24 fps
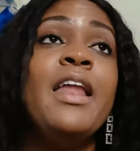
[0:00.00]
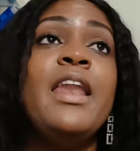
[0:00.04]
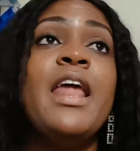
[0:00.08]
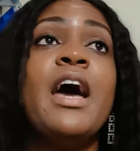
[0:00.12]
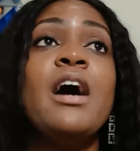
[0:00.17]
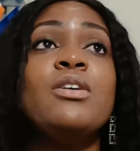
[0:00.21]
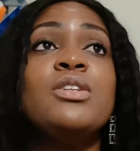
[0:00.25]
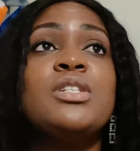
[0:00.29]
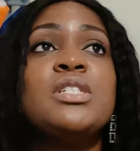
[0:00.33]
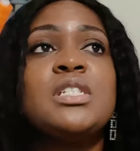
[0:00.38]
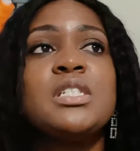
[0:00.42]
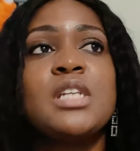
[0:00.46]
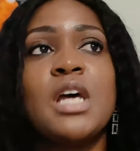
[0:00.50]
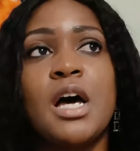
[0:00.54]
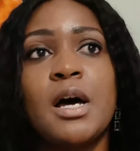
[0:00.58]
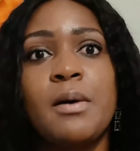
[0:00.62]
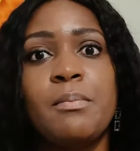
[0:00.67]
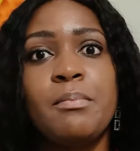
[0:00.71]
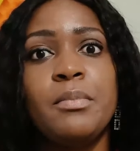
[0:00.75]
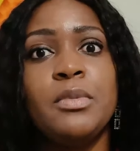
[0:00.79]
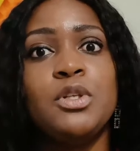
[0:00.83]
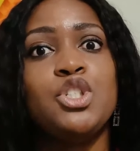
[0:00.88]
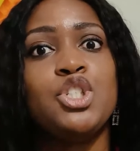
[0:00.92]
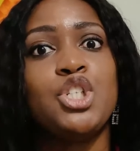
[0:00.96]
Now
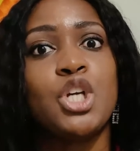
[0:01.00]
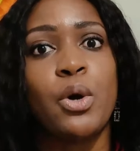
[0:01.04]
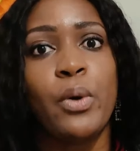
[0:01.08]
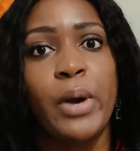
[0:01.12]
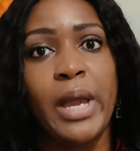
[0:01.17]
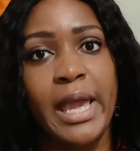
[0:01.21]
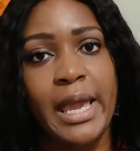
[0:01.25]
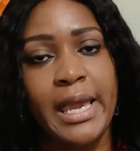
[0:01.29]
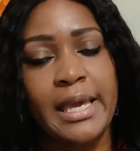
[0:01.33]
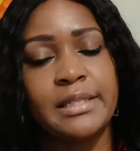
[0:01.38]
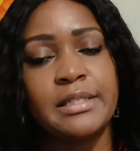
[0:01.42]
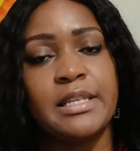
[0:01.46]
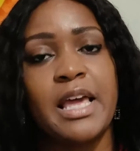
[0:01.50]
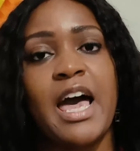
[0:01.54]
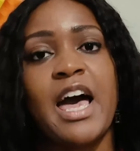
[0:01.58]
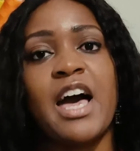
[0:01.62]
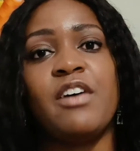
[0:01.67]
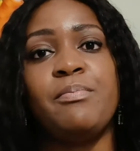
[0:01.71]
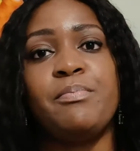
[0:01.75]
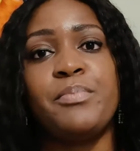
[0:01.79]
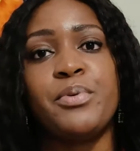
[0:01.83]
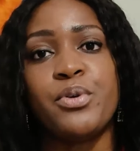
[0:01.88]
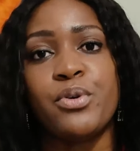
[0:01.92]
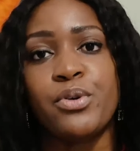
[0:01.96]
some Joann's
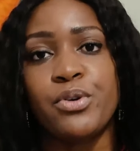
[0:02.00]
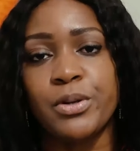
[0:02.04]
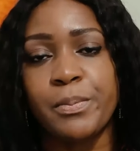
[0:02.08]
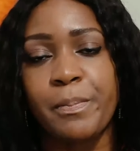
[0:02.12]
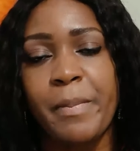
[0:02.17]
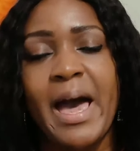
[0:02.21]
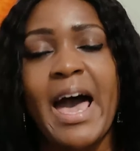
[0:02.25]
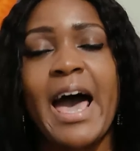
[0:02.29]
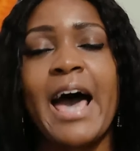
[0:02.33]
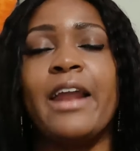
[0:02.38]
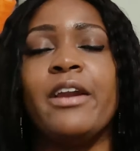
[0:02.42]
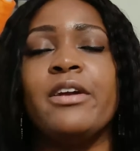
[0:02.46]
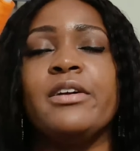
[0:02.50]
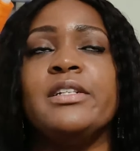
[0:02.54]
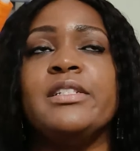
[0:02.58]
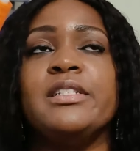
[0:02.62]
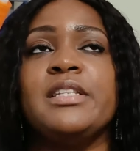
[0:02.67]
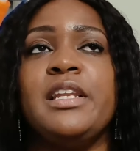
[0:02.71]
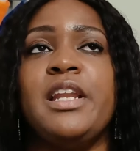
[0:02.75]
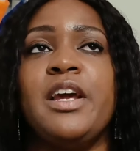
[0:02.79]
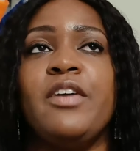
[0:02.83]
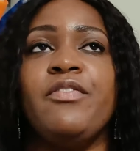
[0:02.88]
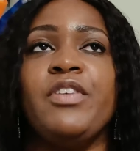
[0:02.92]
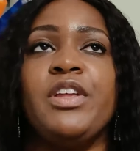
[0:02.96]
have pulled
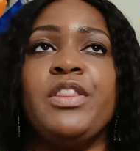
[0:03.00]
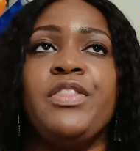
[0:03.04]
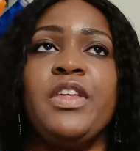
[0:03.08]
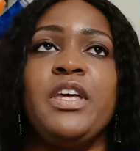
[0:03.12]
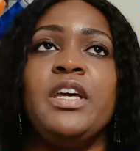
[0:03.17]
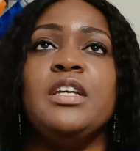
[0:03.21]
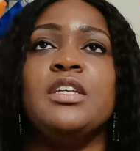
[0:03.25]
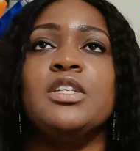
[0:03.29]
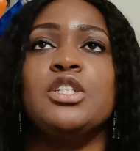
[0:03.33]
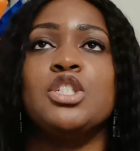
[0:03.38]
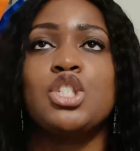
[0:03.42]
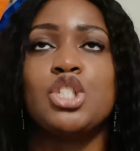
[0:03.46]
patterns and everything,